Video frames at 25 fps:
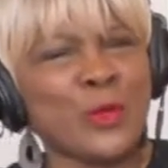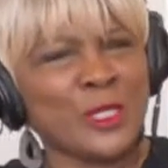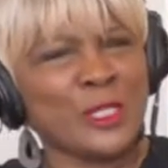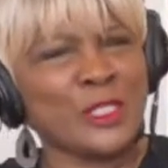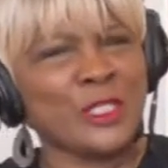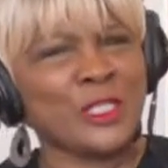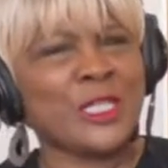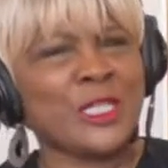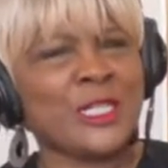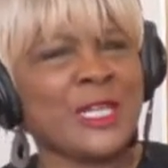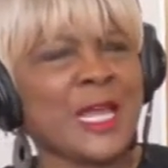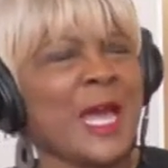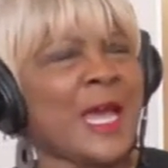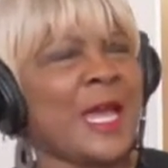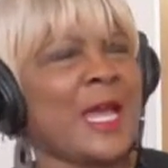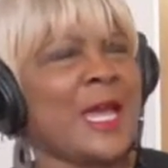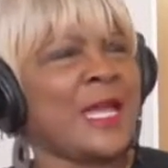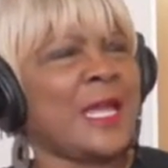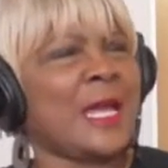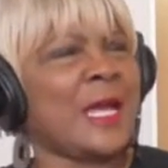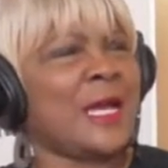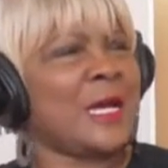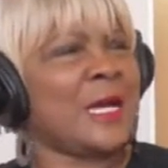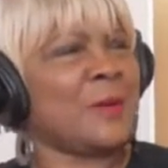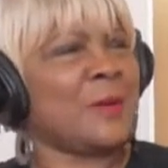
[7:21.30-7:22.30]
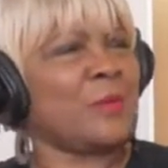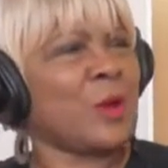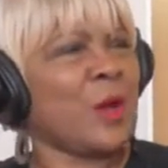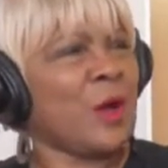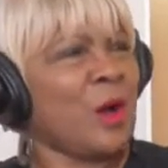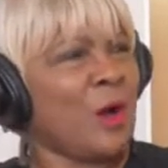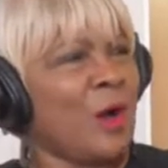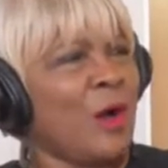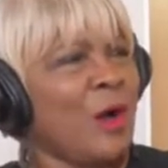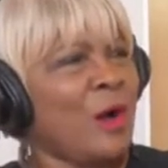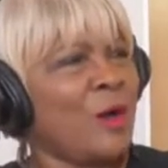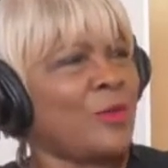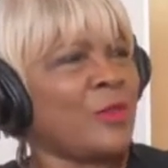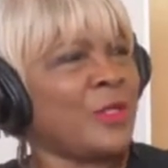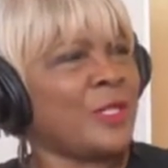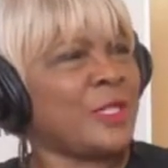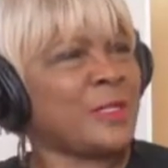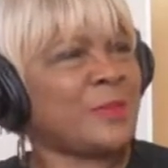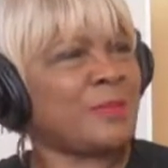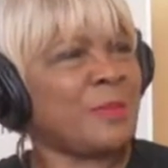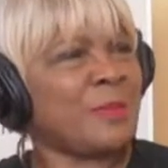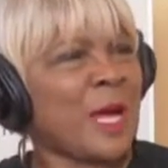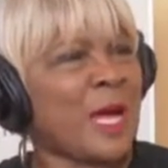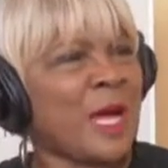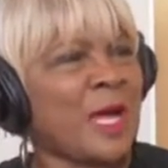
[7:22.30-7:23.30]
should I call
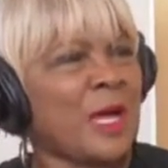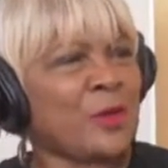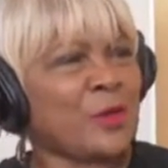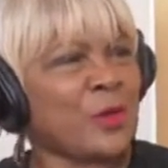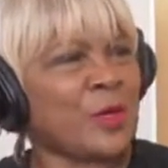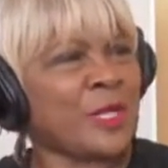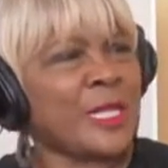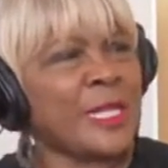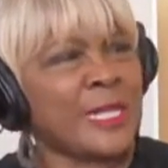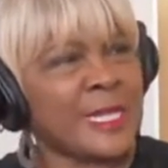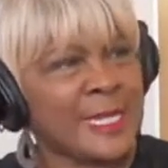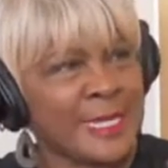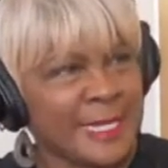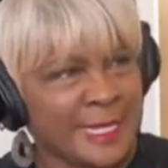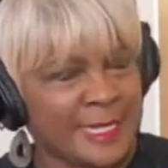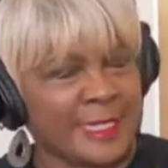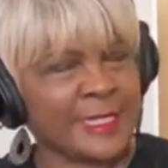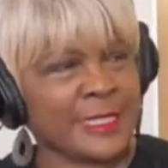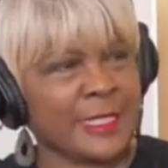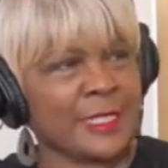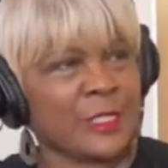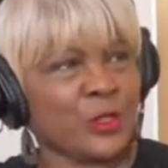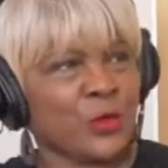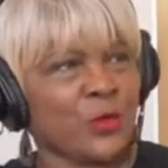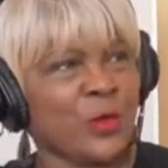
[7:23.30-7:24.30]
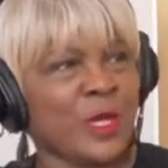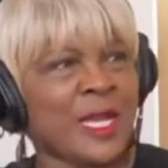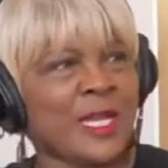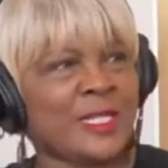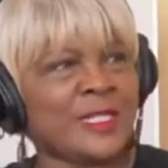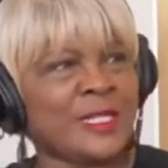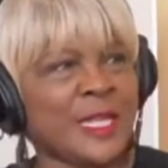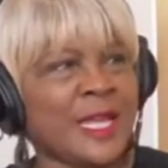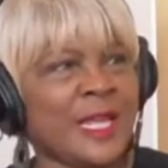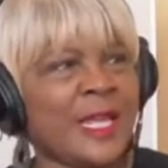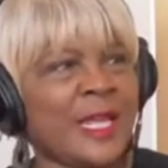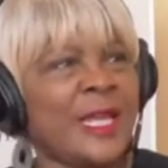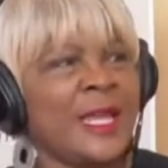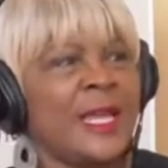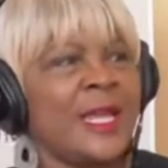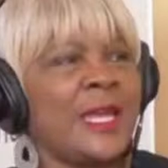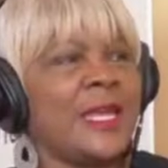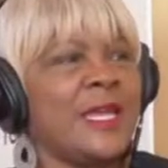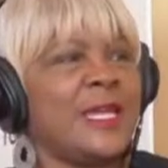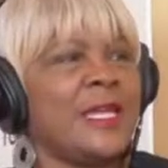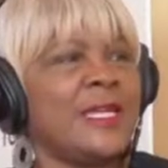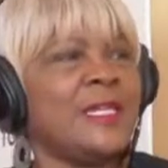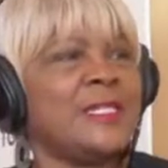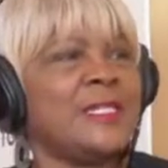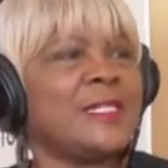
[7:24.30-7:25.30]
this model? And he listened to what I said.
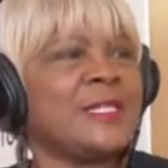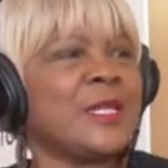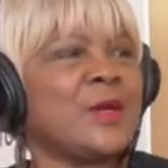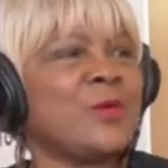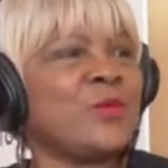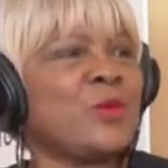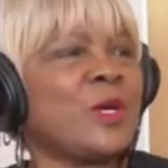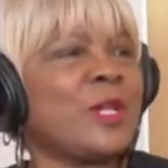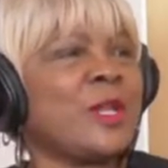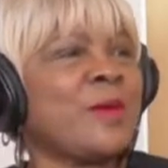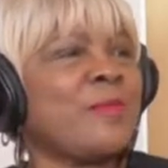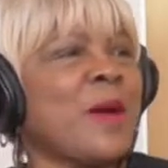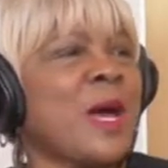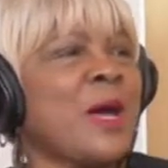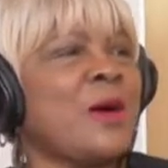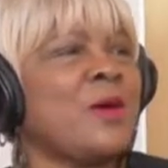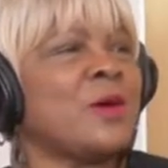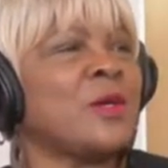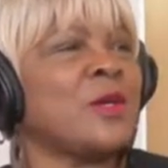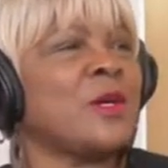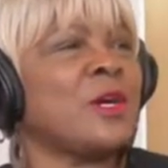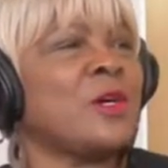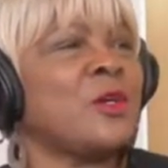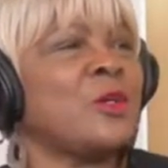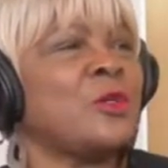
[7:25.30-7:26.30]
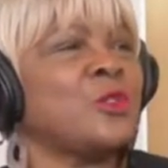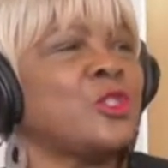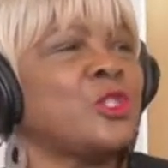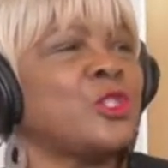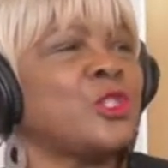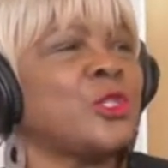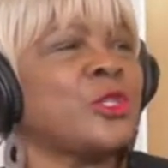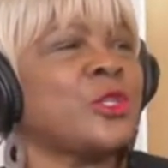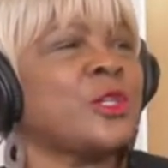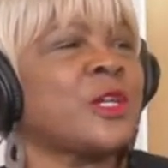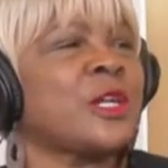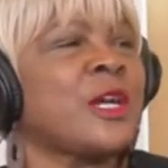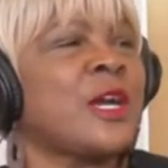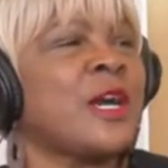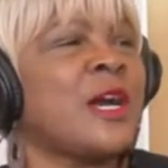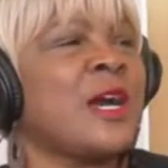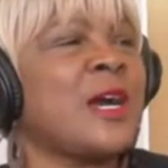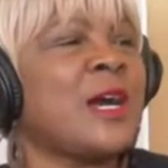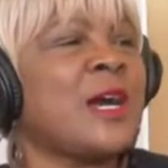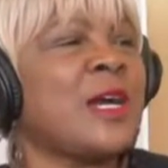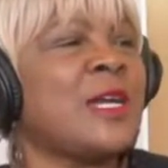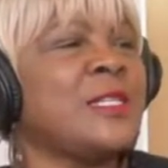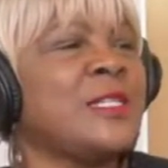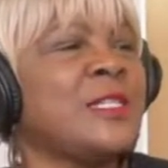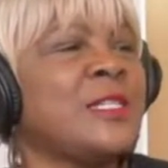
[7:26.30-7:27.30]
He said, what about culture
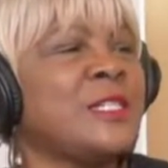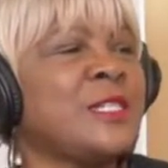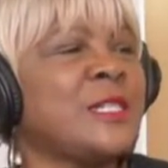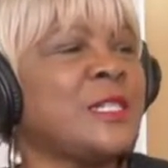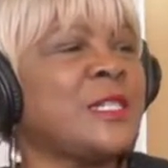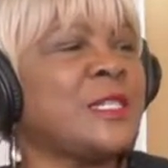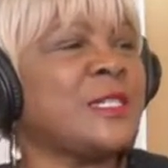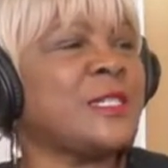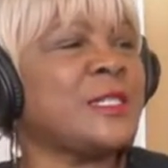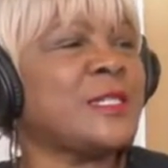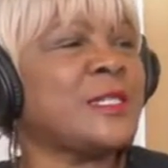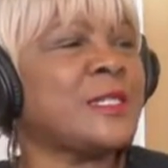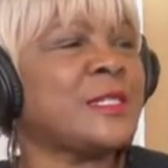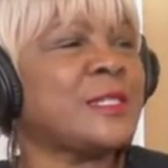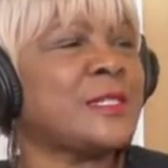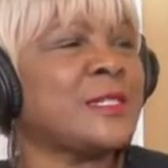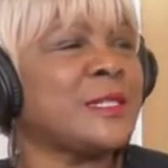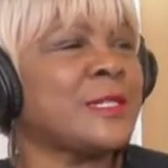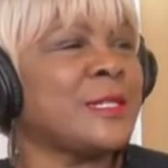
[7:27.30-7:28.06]
conscious?